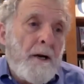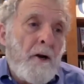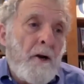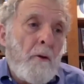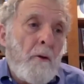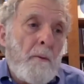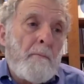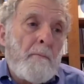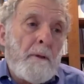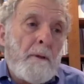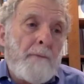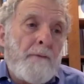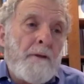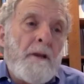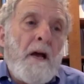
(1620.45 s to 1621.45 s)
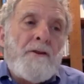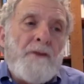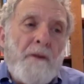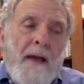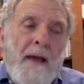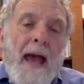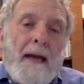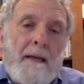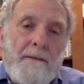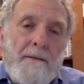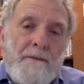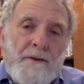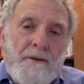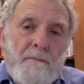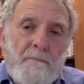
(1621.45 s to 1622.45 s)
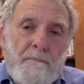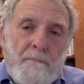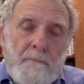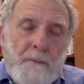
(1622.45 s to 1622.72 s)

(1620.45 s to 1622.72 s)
nobody believed it. So the activism